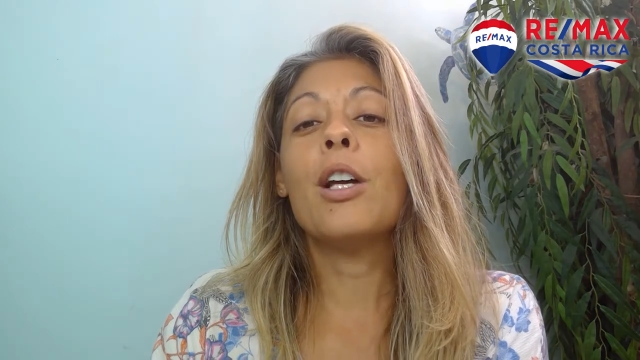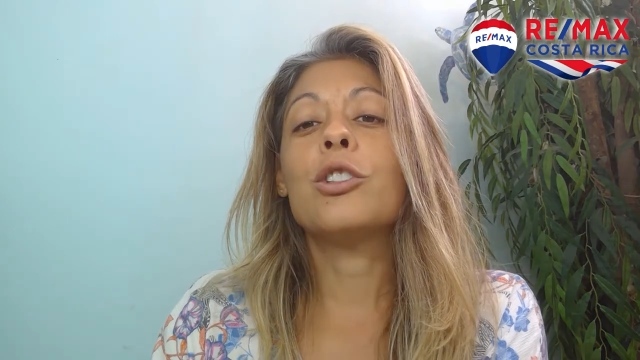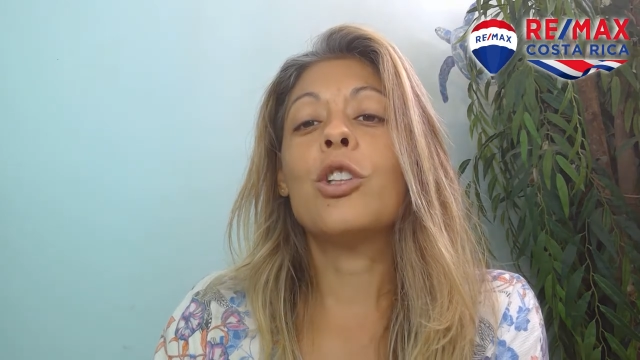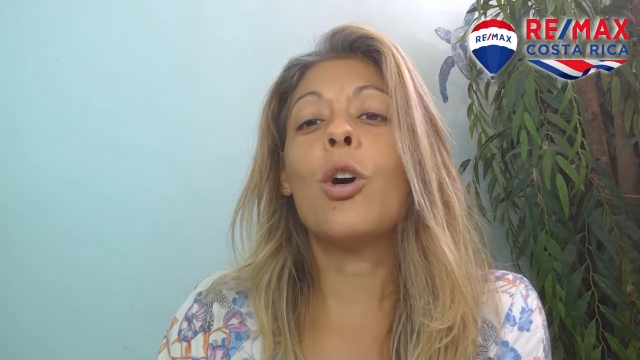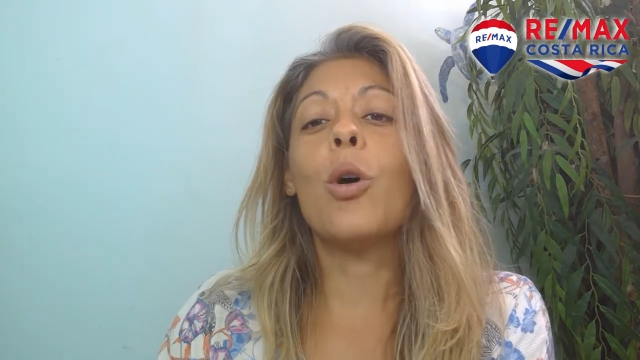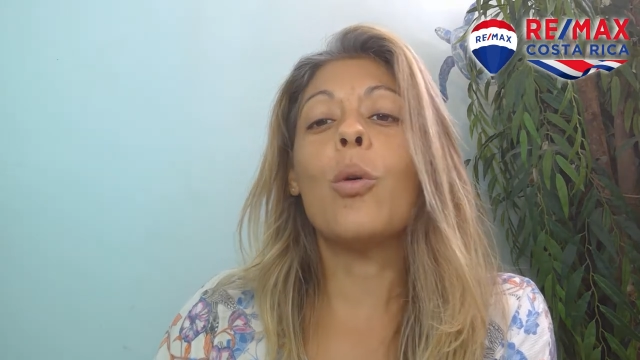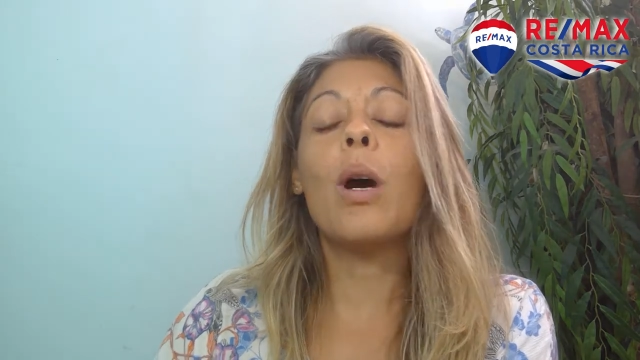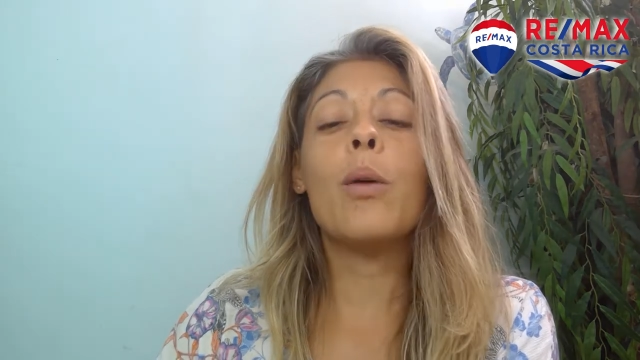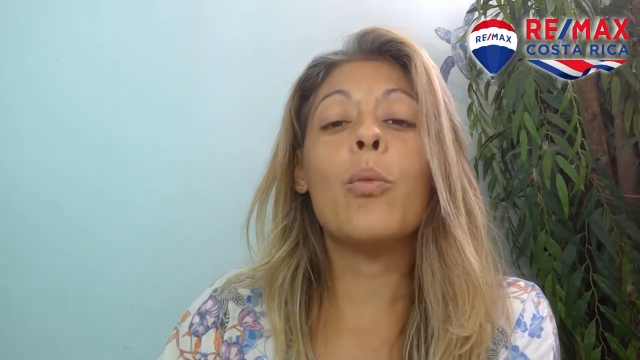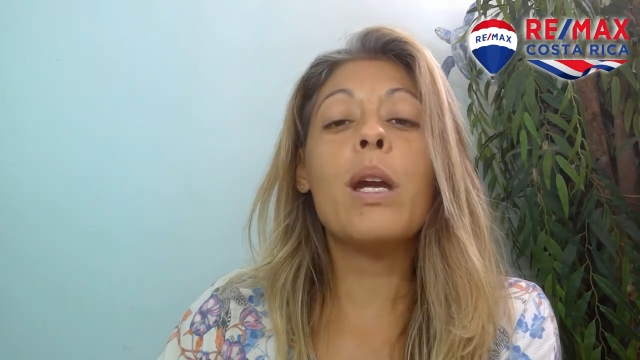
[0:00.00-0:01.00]

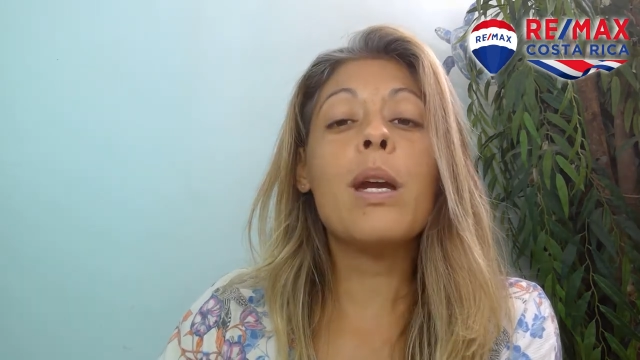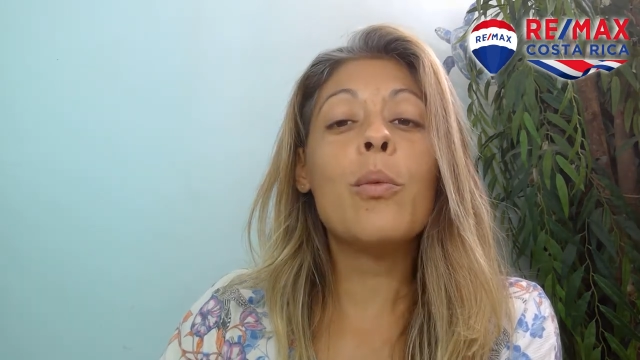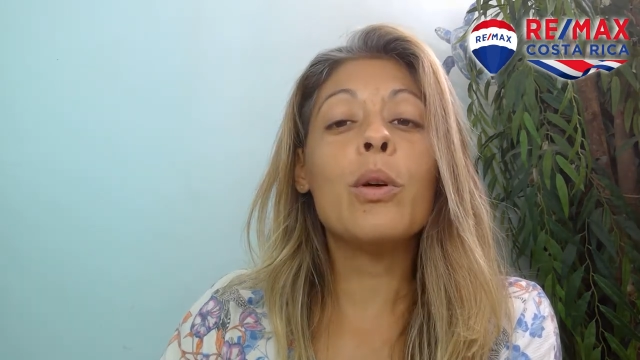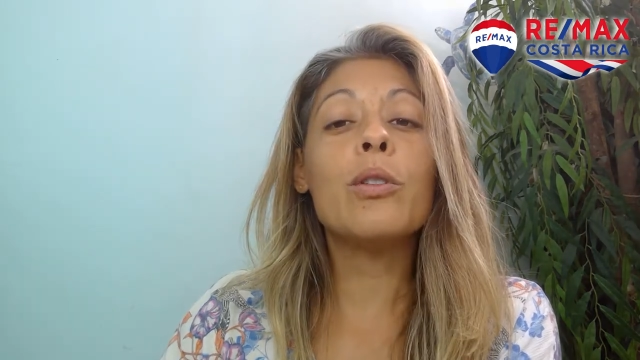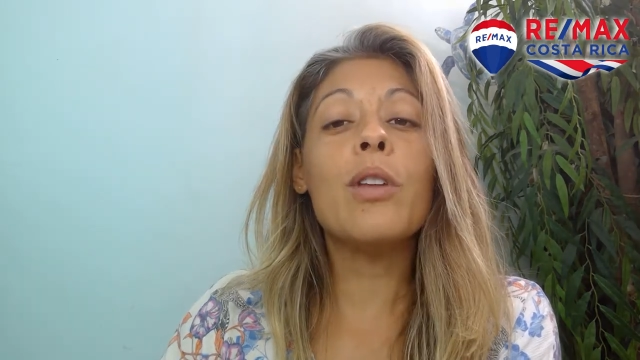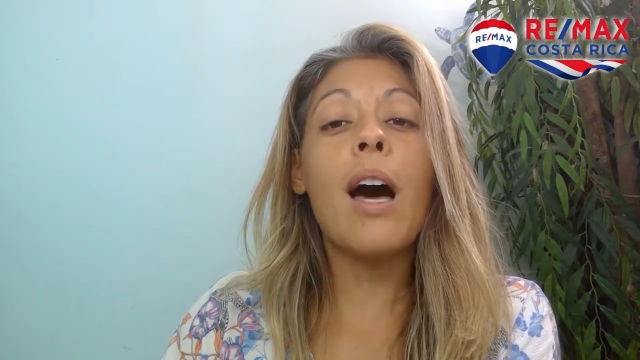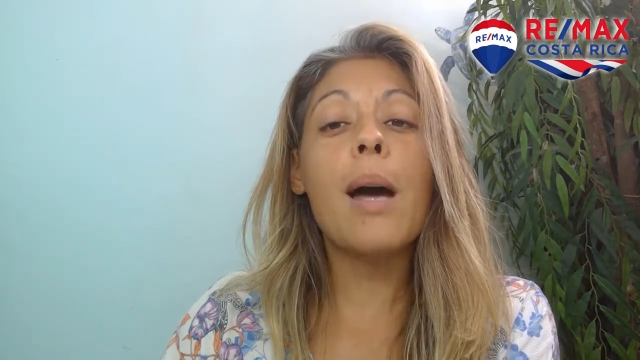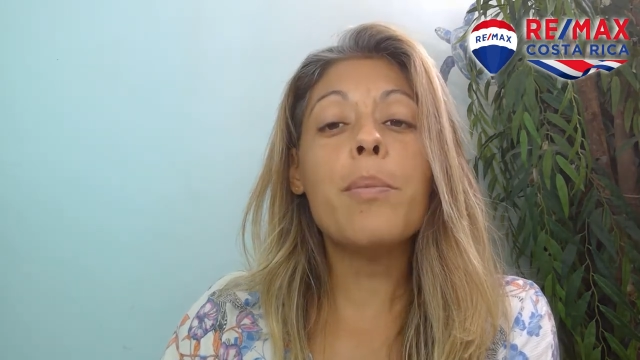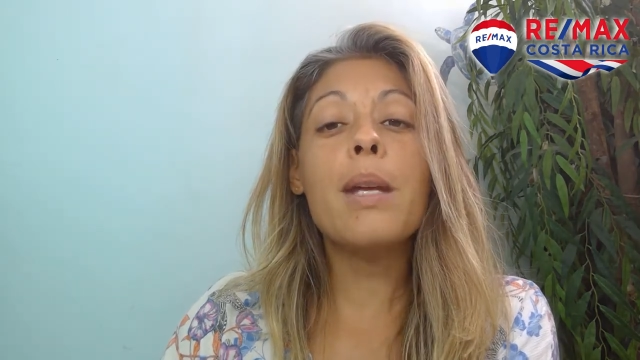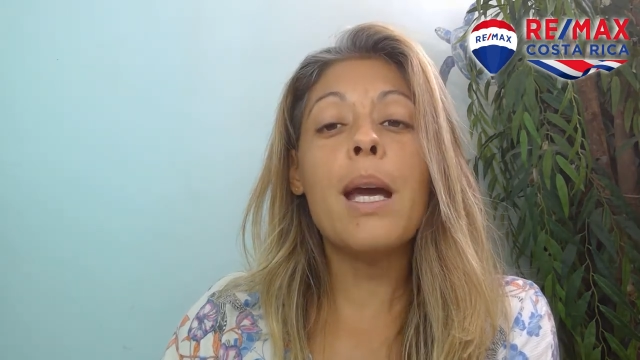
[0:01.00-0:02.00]
So we will
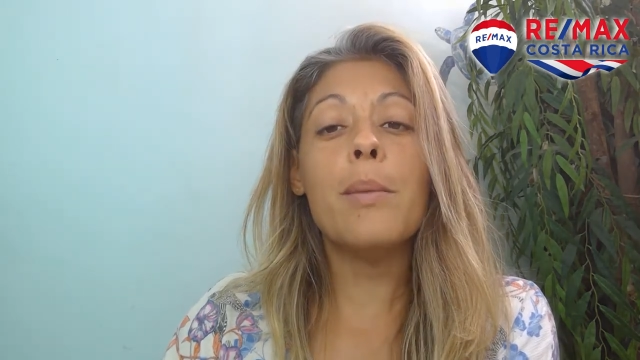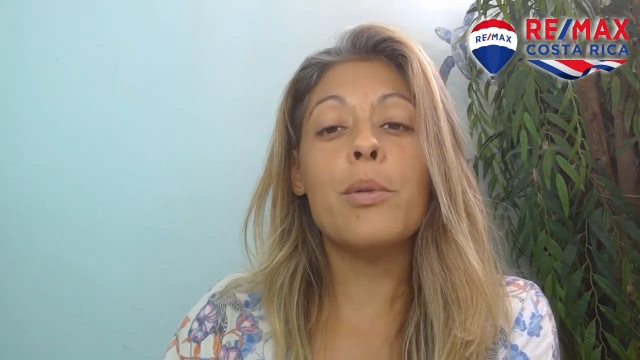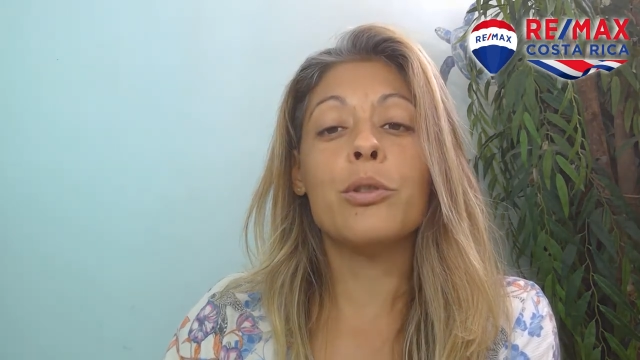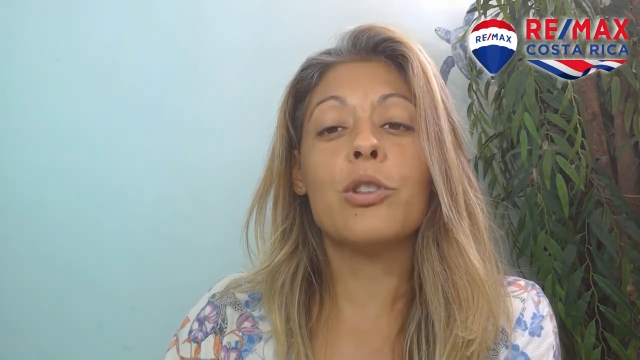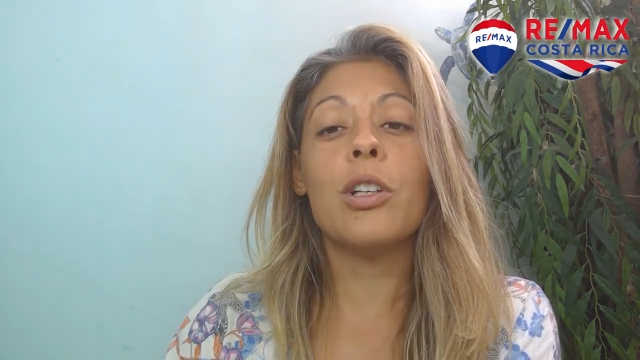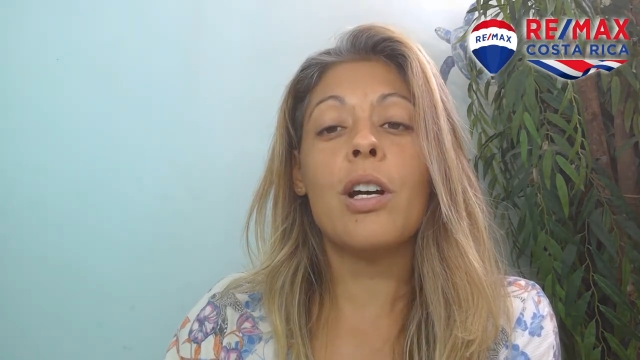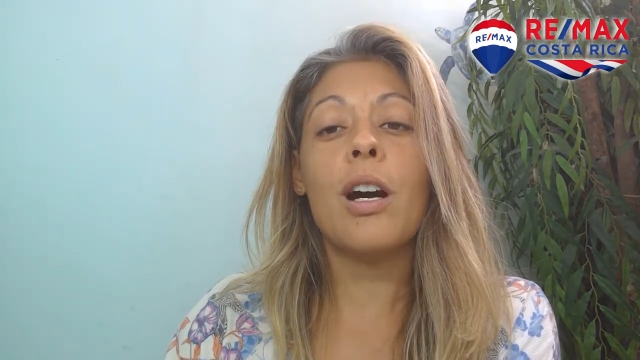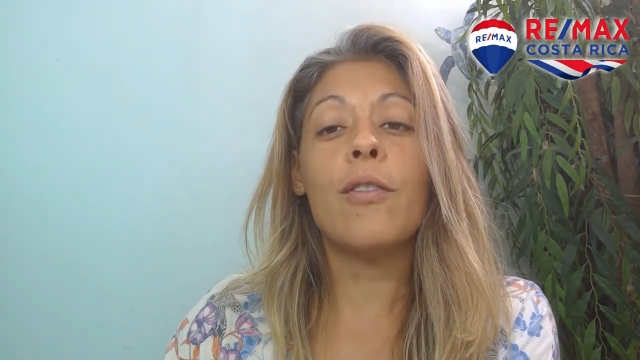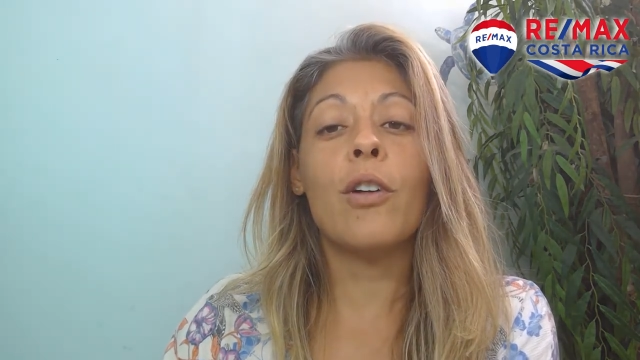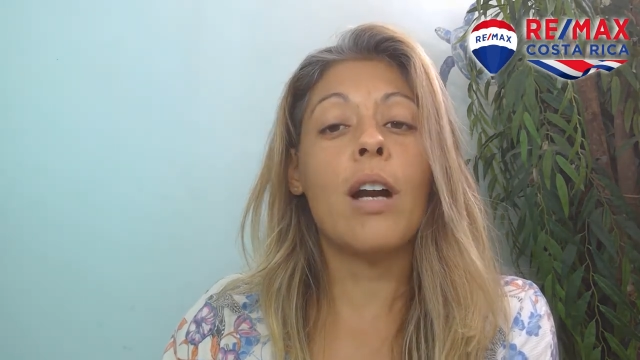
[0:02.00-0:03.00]
not be able to
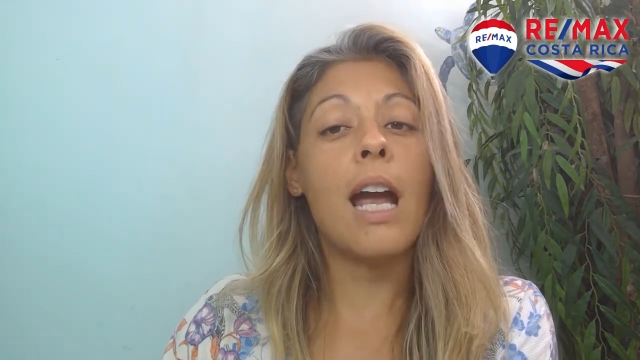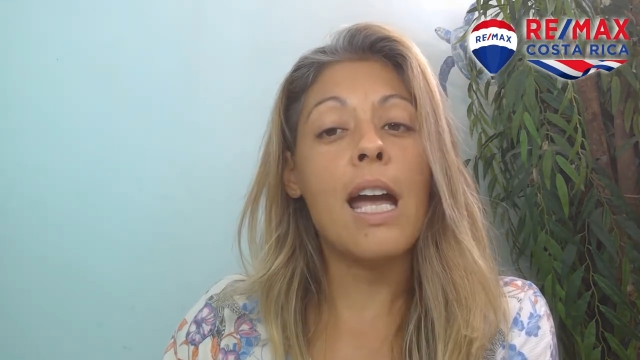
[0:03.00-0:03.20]
cover